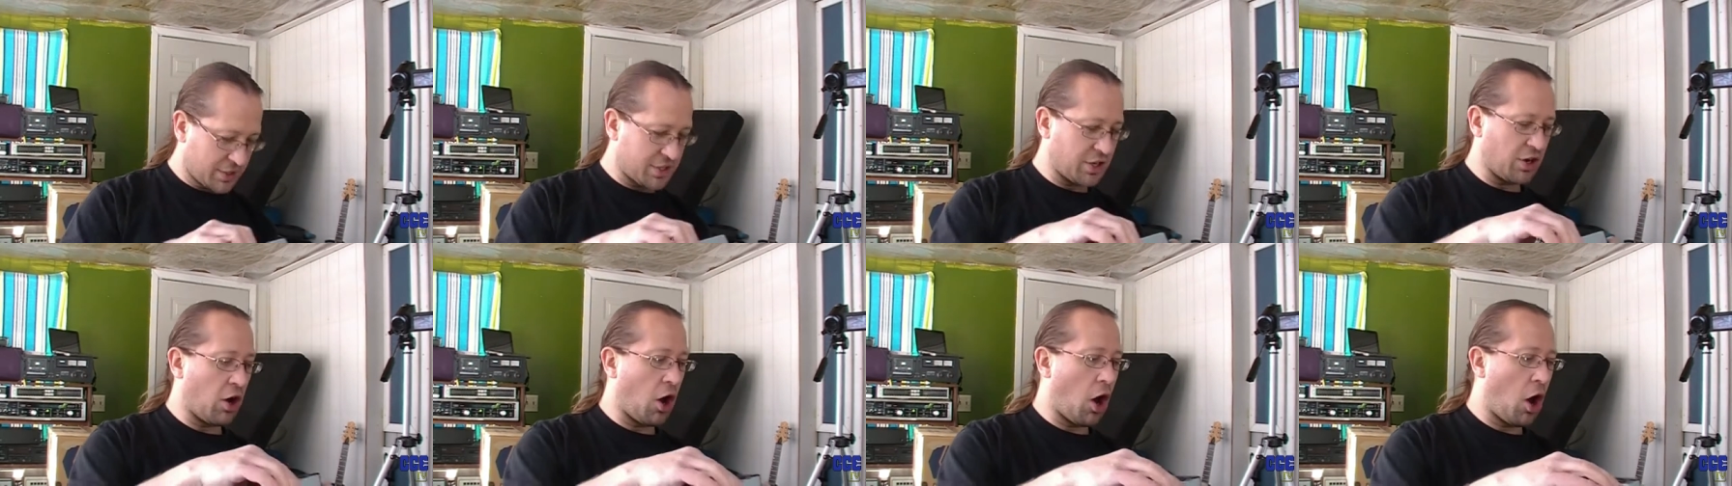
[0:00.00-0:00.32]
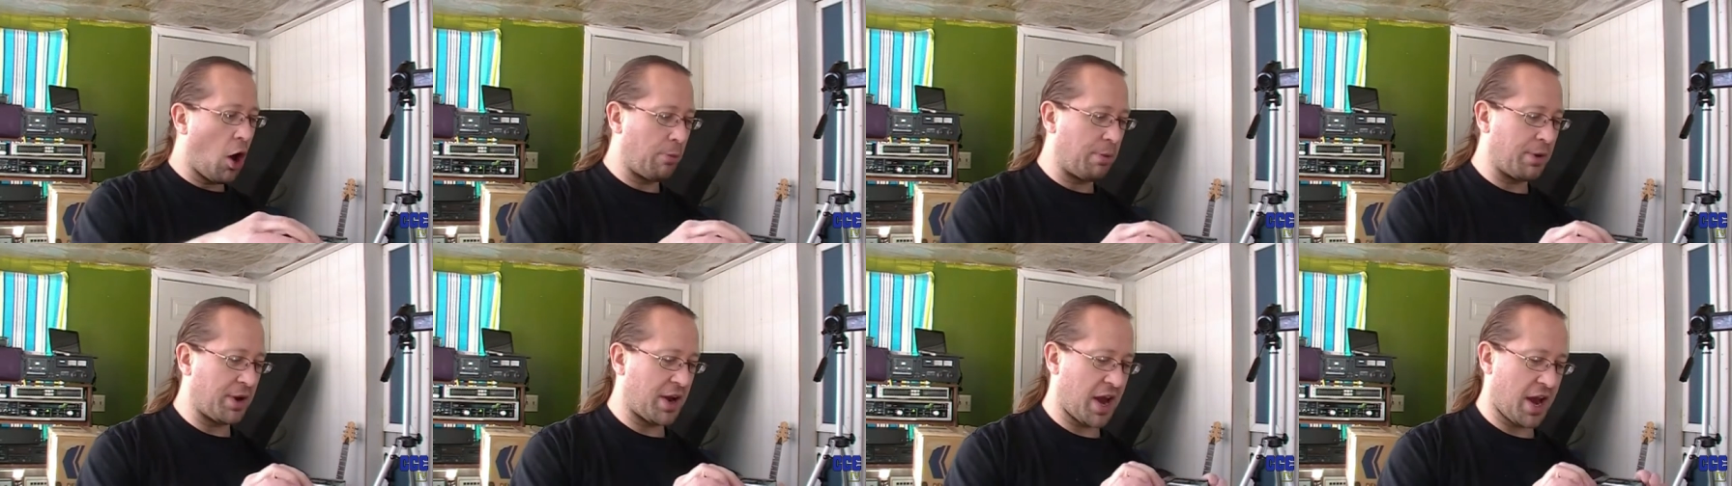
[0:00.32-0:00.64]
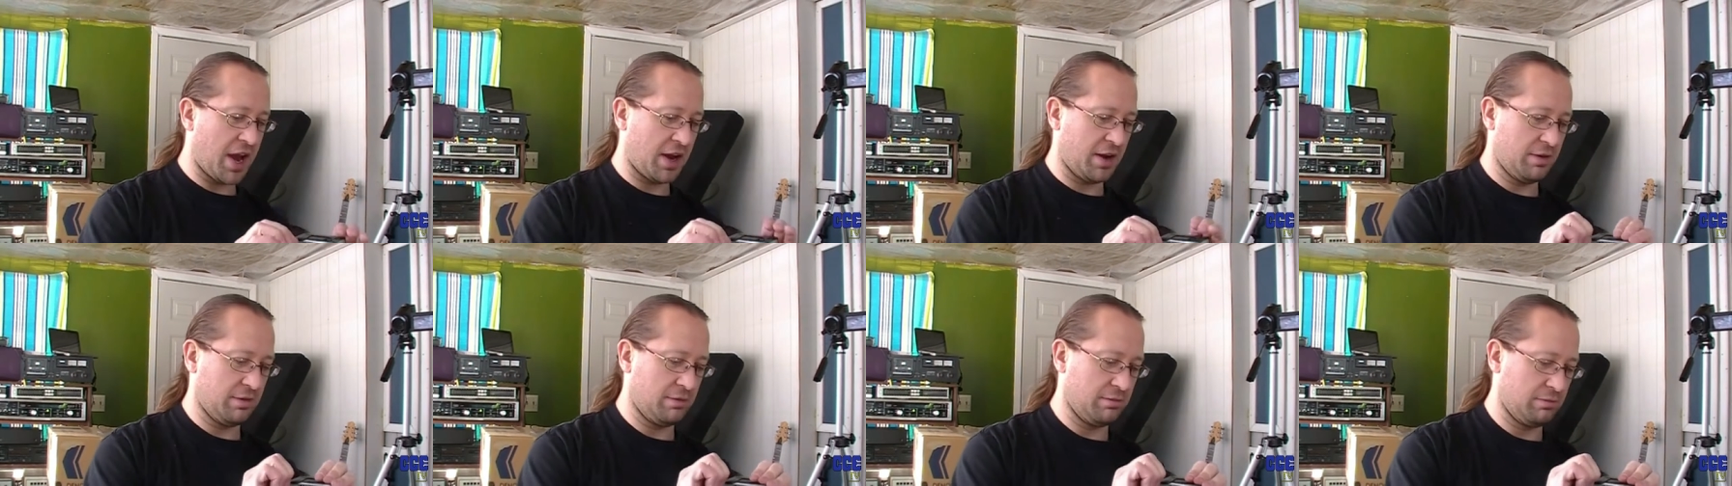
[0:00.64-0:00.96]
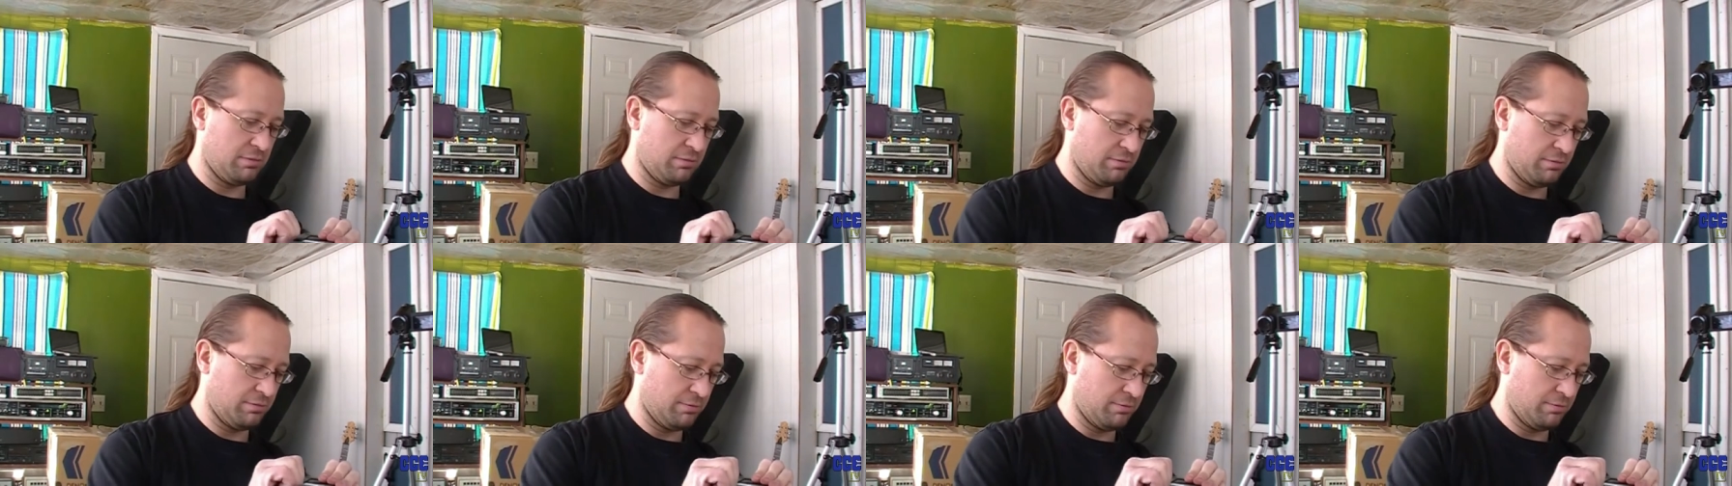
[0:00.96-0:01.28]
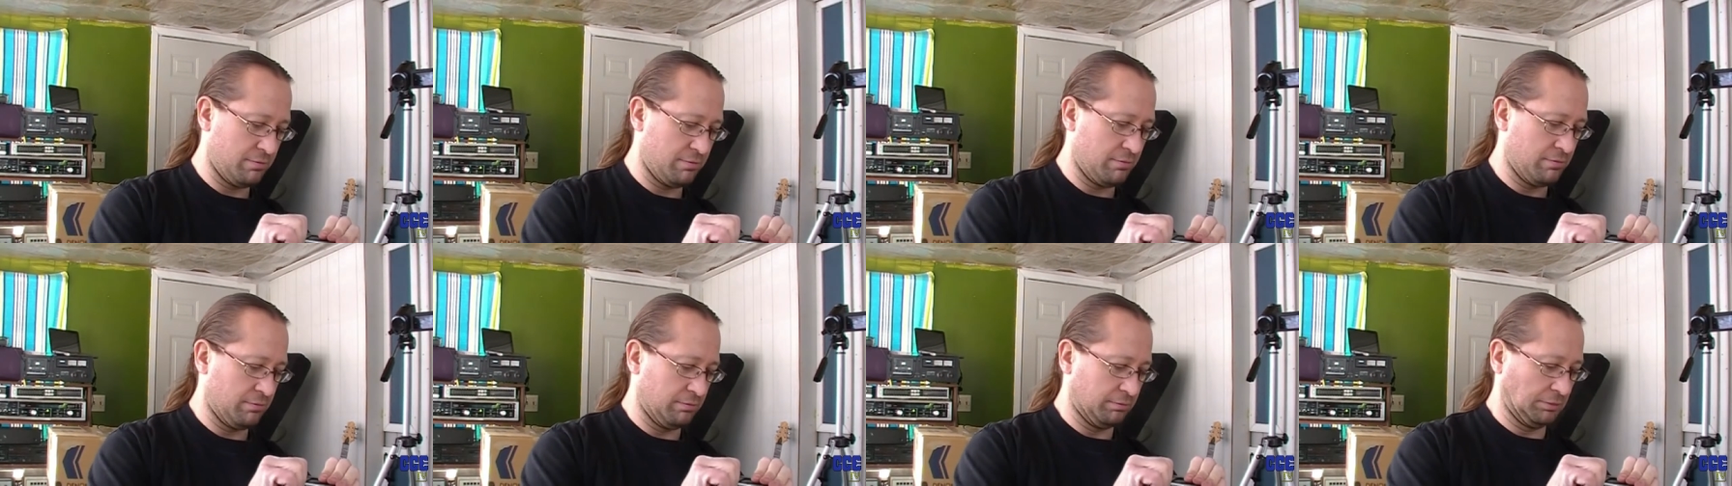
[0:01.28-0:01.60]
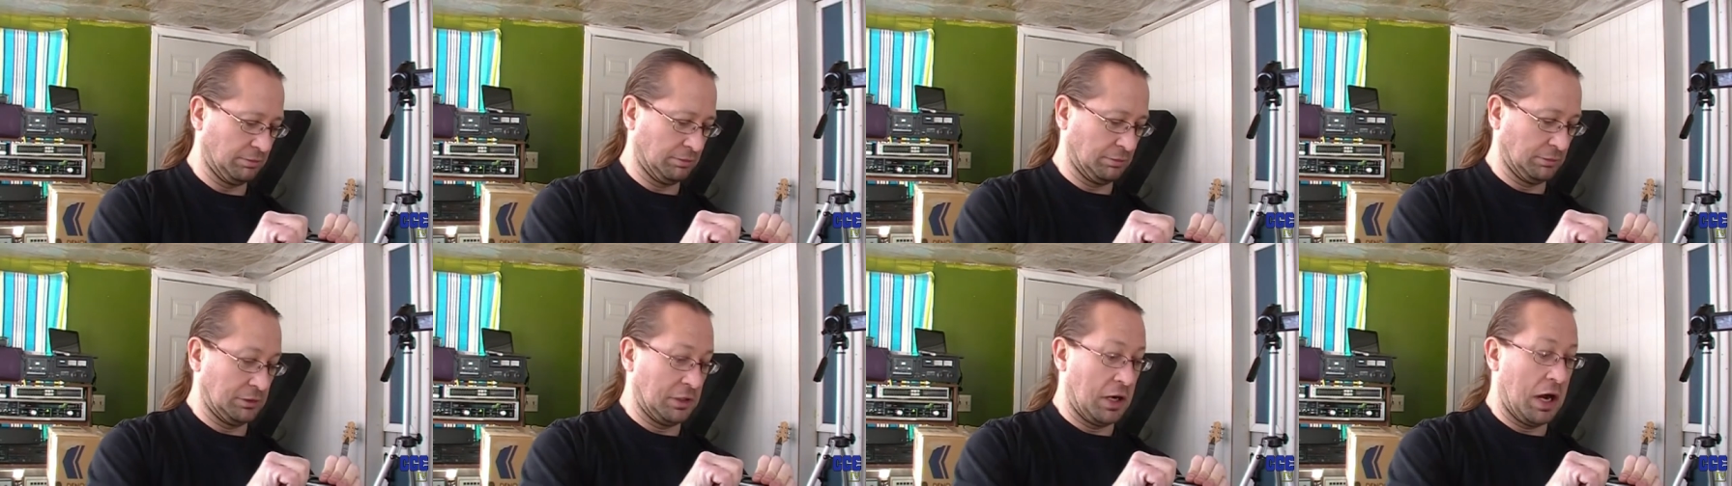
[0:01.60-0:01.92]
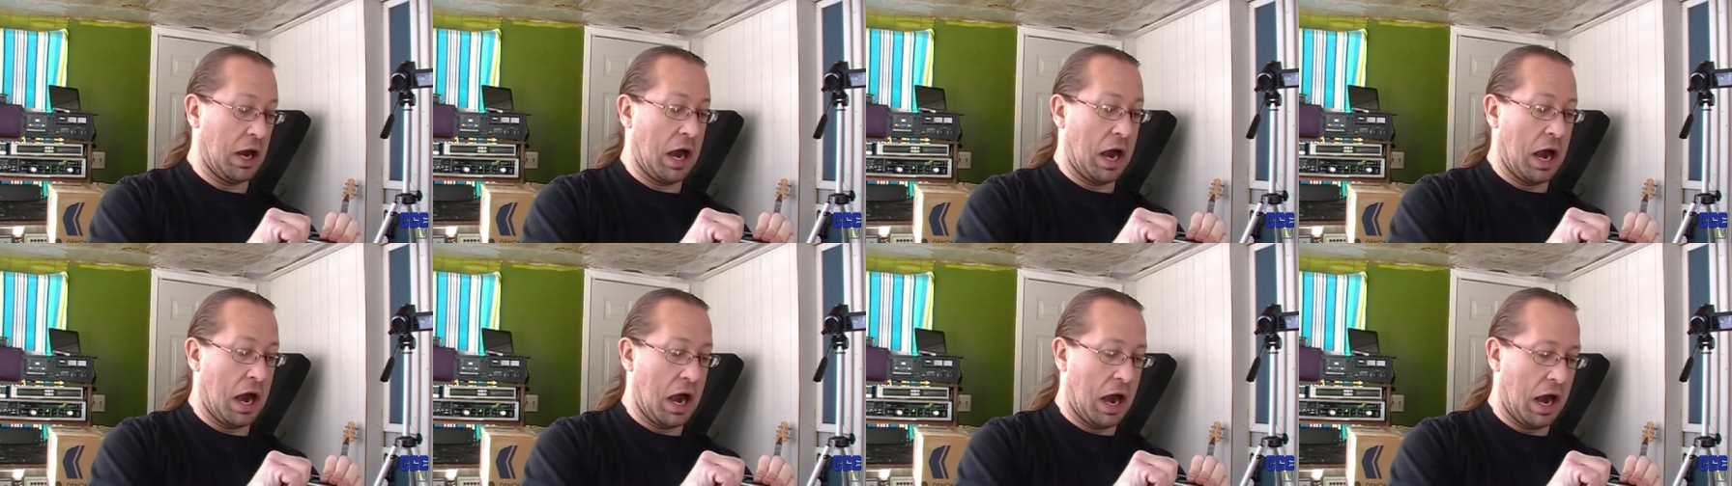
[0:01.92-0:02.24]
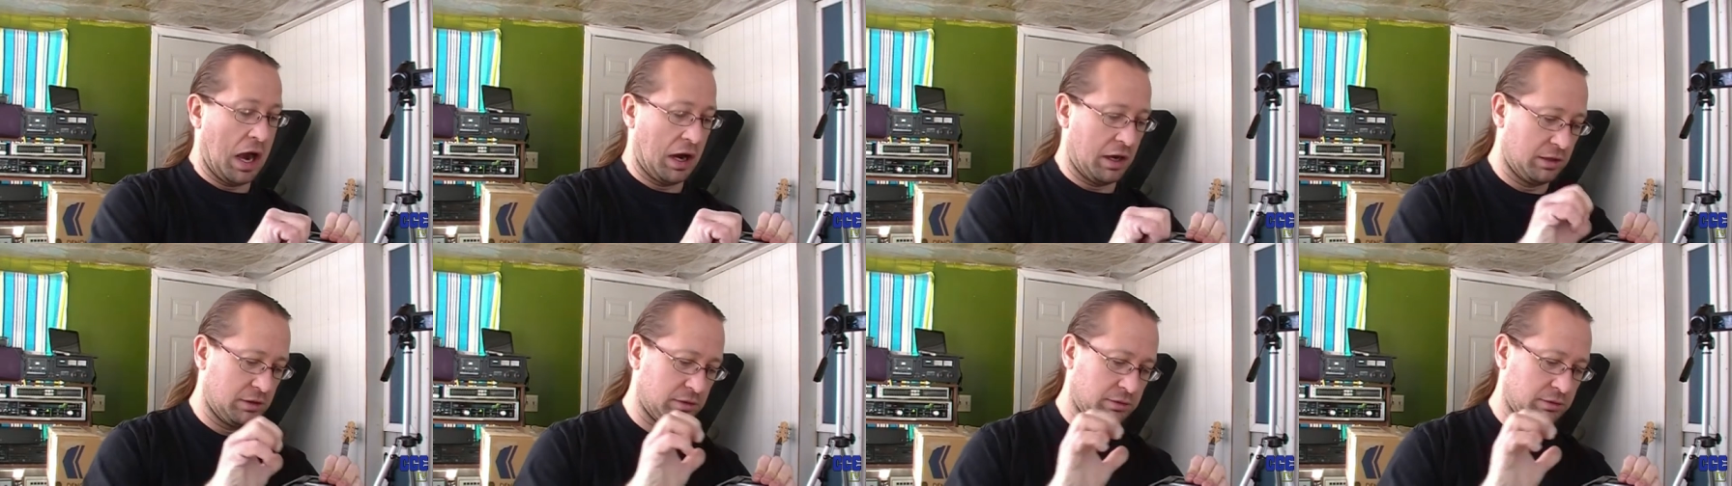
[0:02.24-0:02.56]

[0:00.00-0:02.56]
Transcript: you opening? Rah!